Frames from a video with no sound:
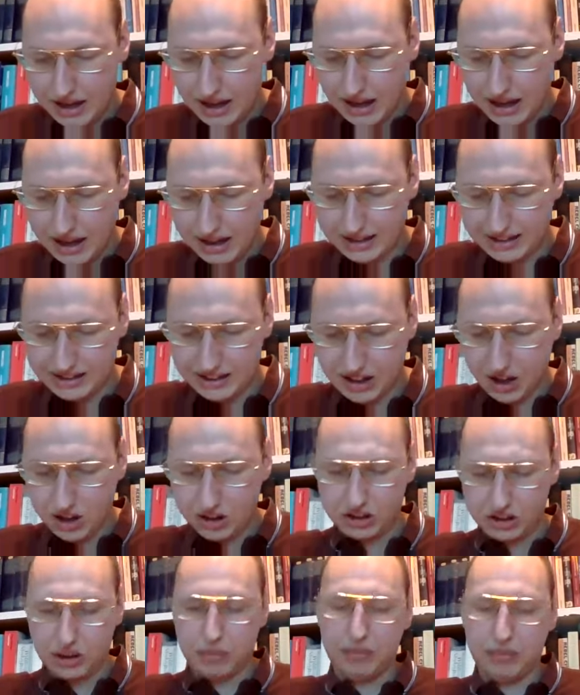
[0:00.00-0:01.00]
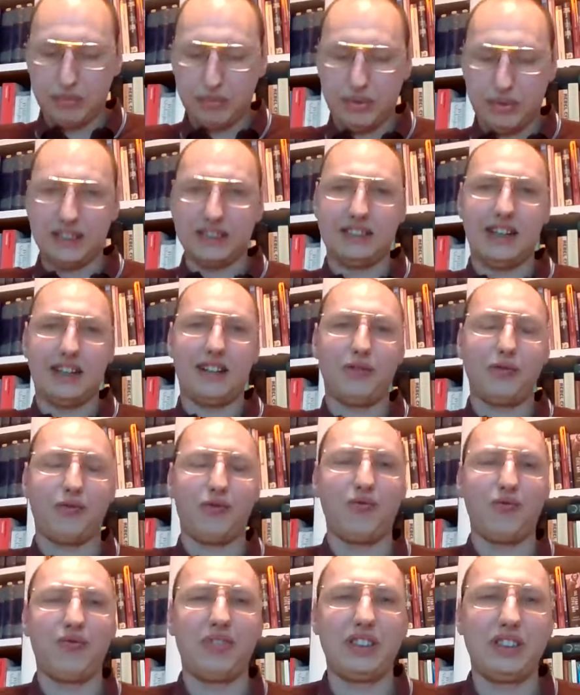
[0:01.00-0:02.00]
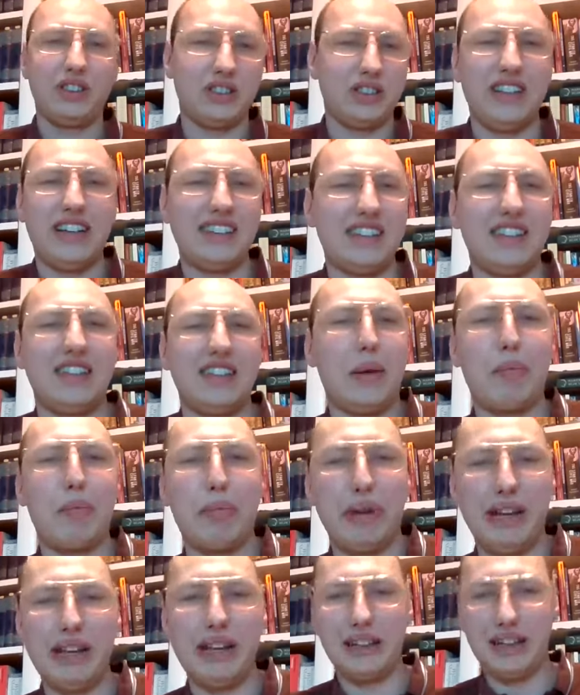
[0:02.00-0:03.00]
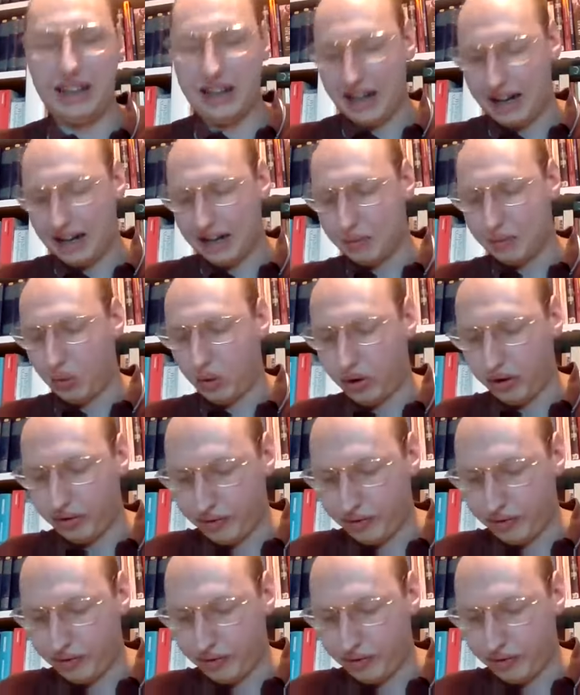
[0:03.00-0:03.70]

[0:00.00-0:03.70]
And this also means that it just isn't appealing anymore